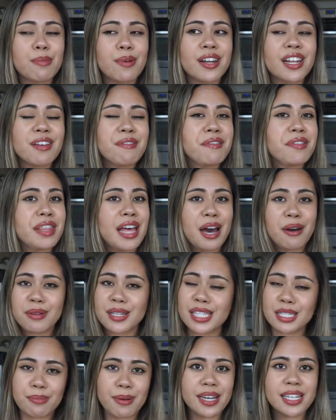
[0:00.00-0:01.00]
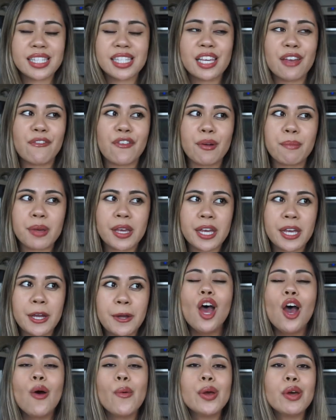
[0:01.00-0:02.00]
but even that was spicy for me.